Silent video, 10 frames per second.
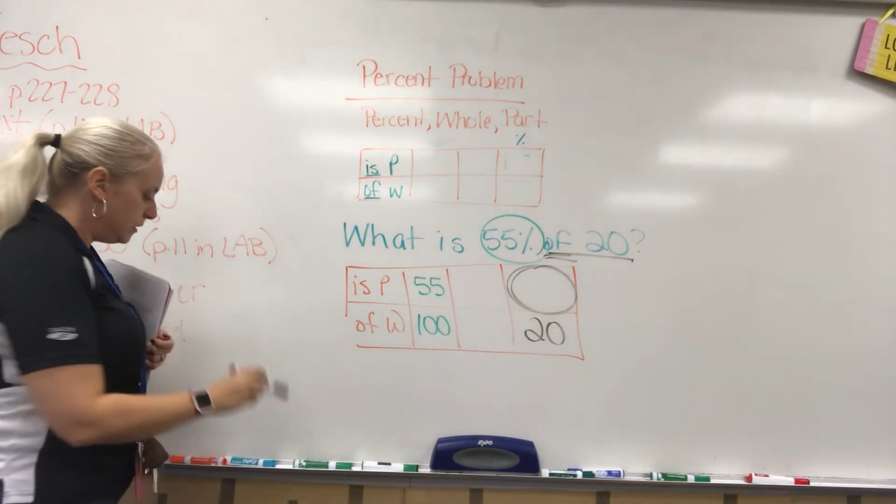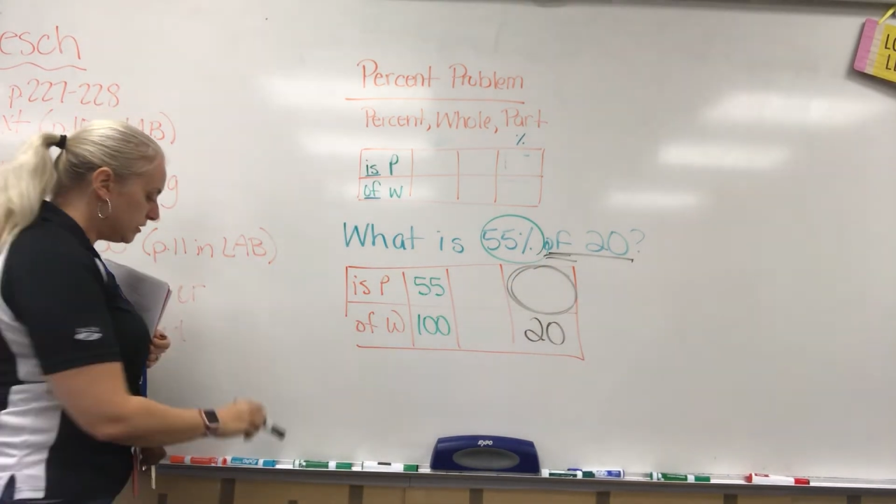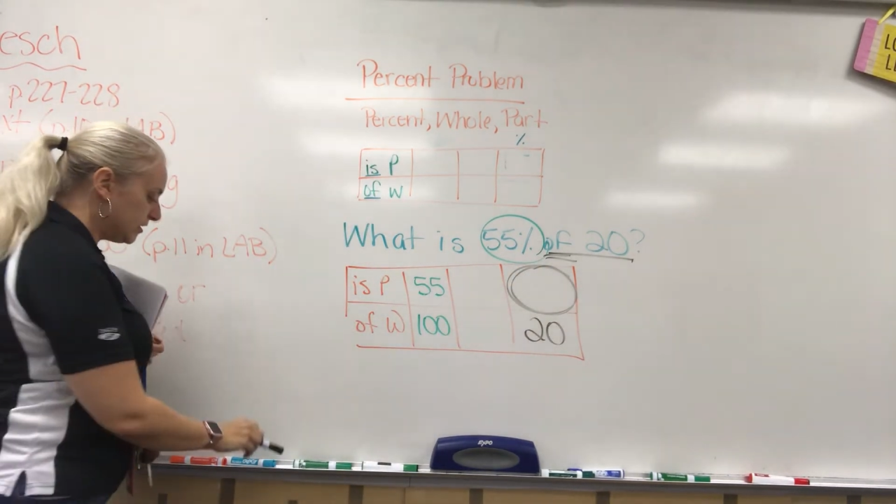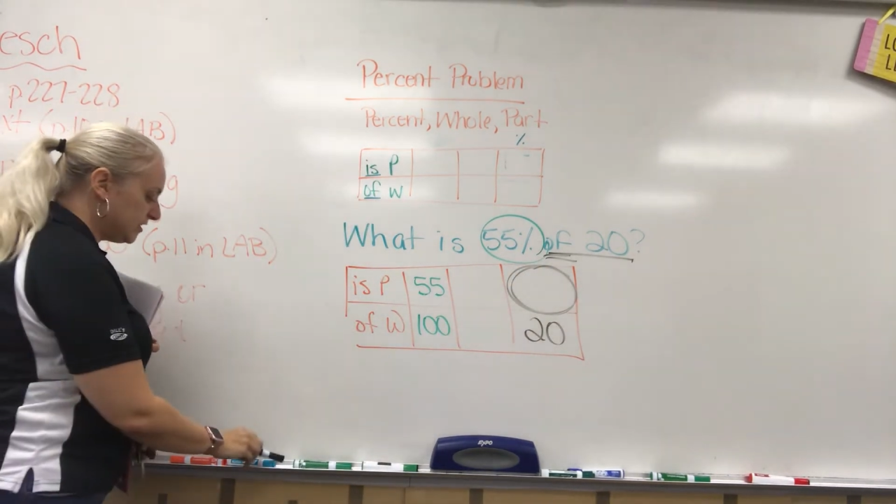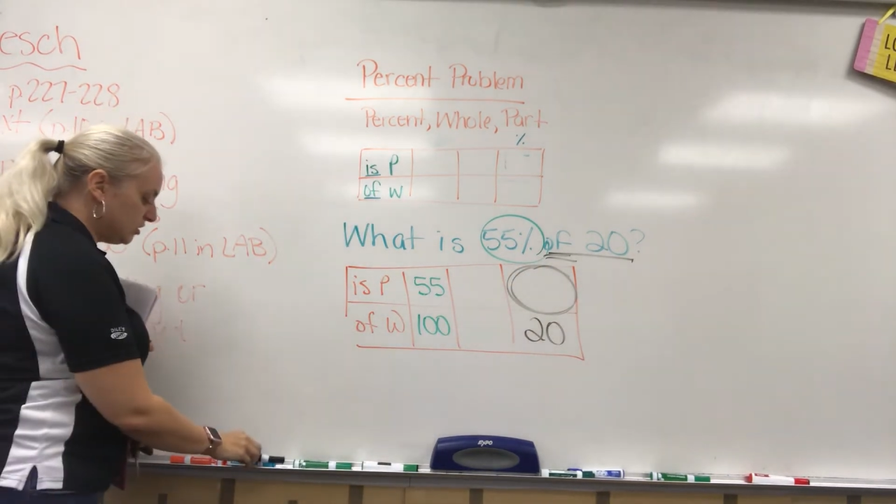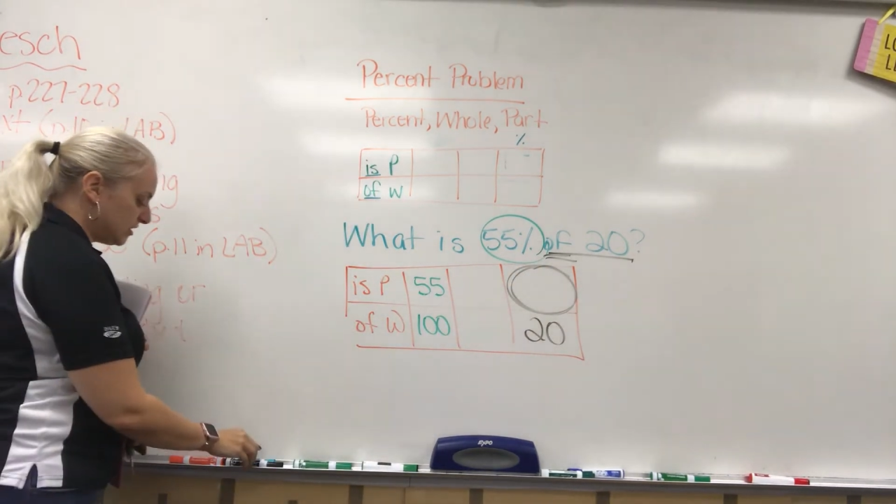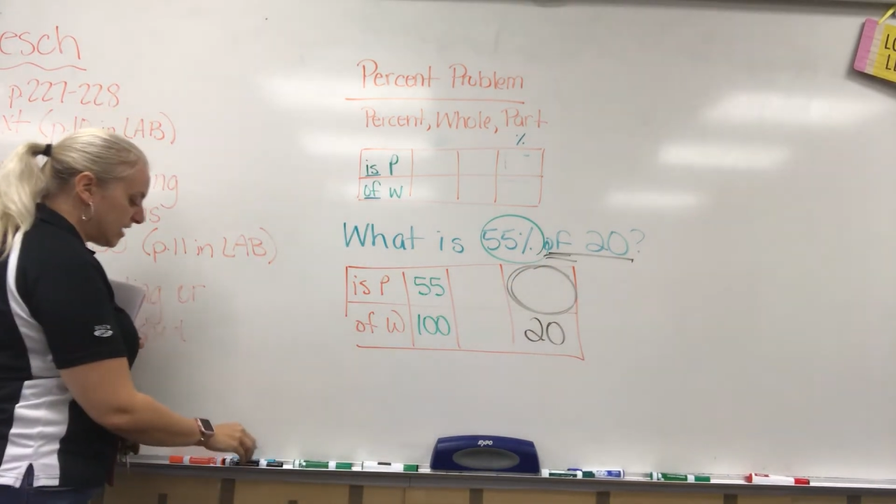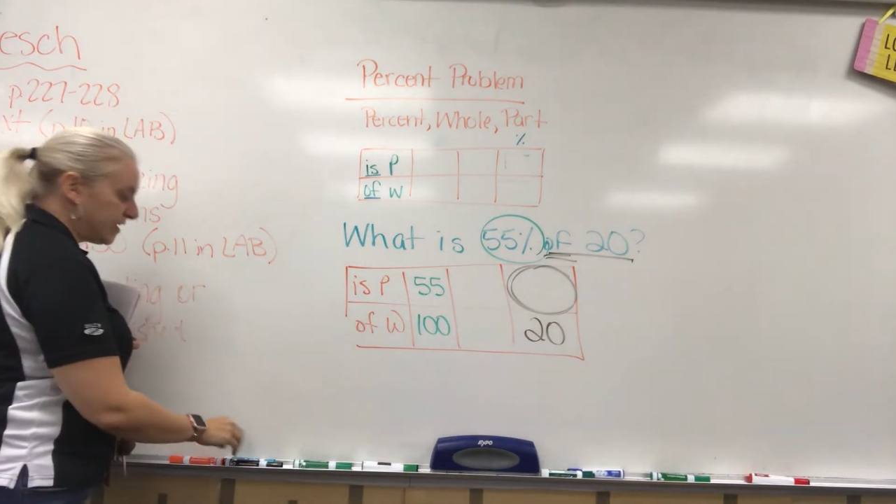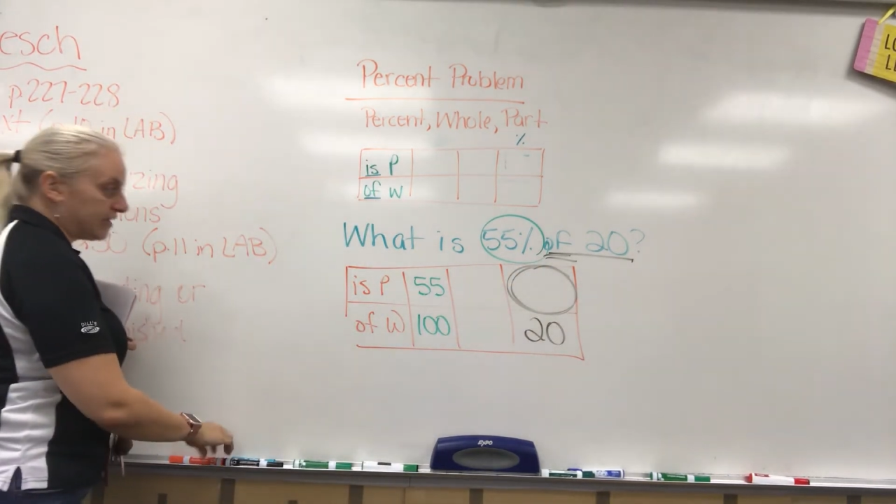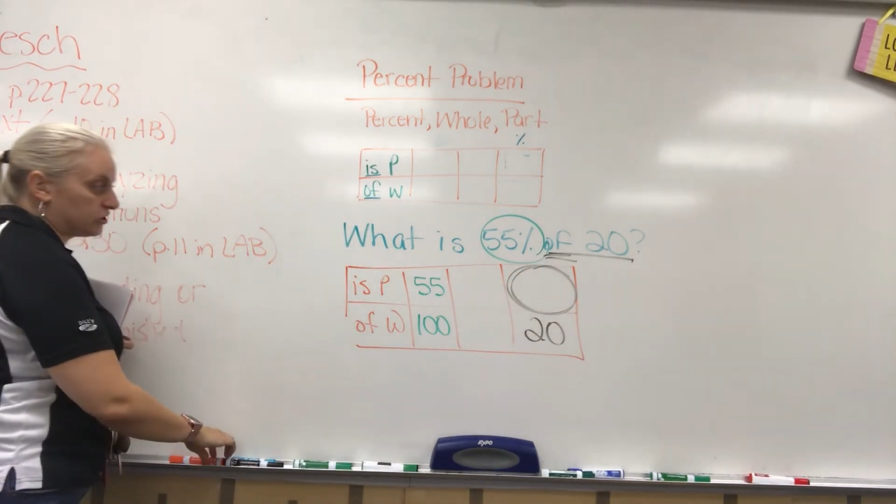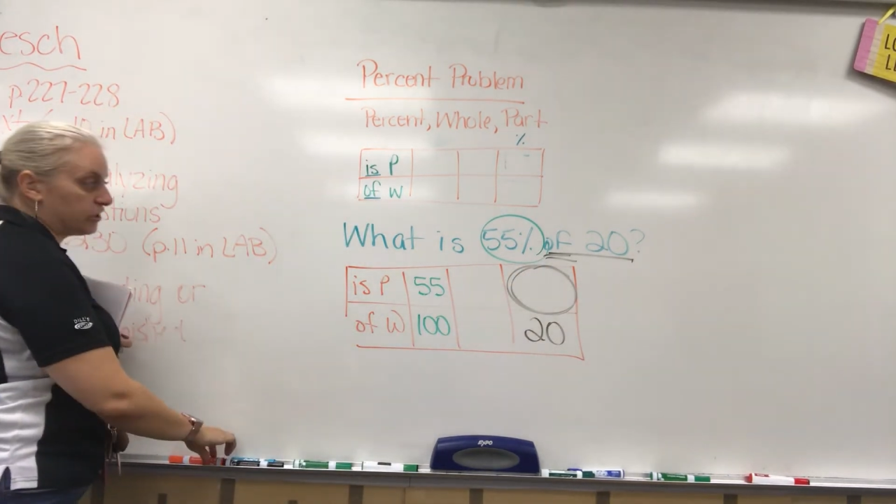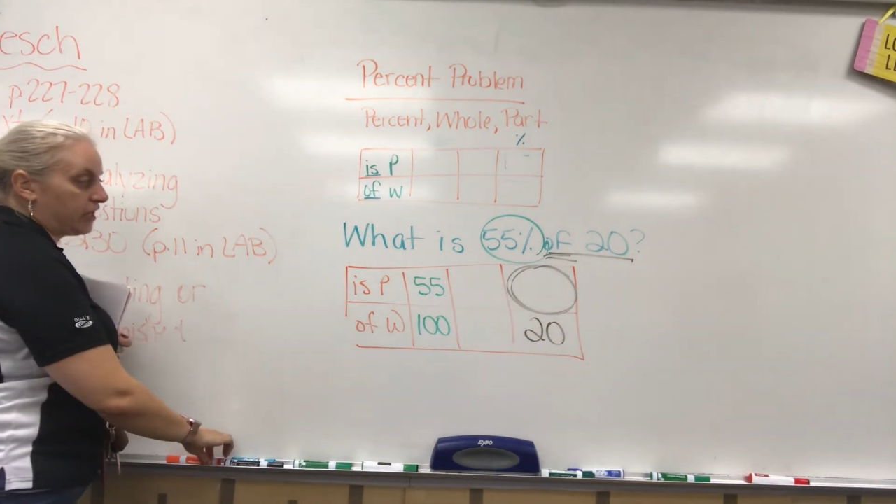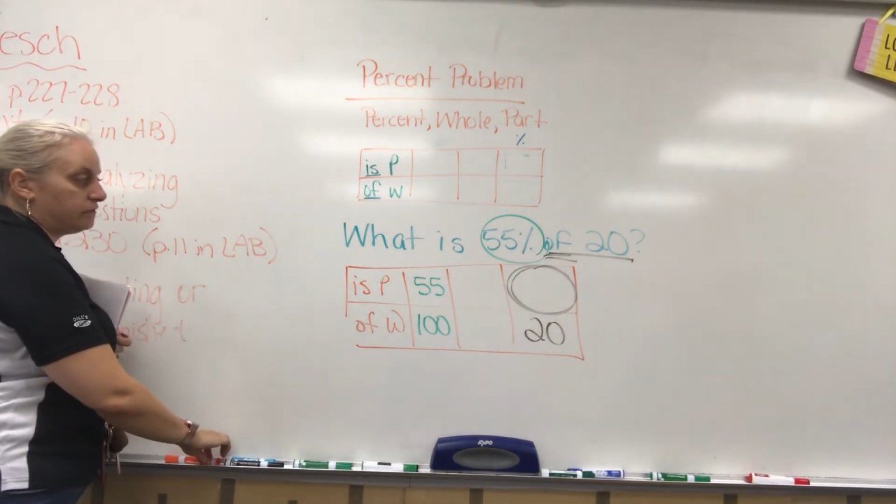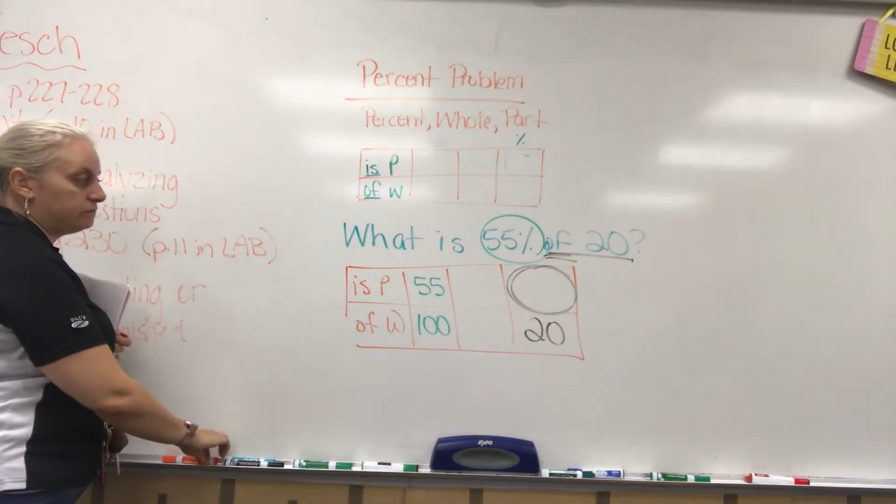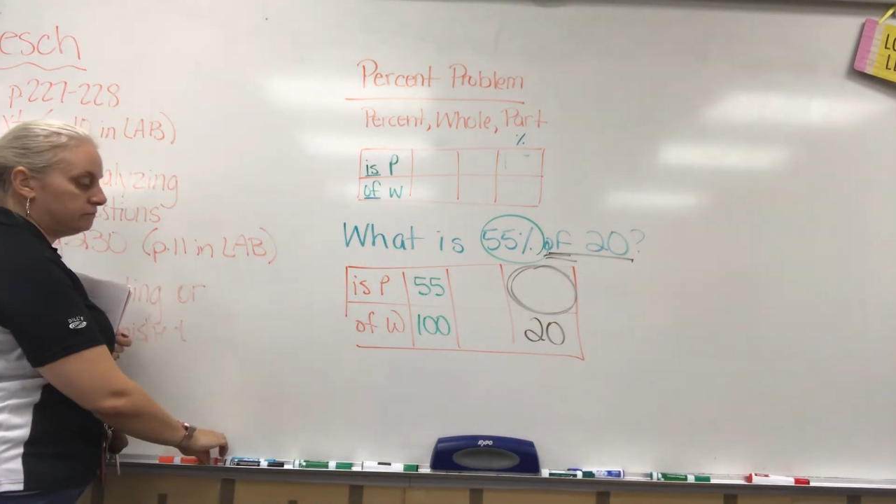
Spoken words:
So this is just like yesterday.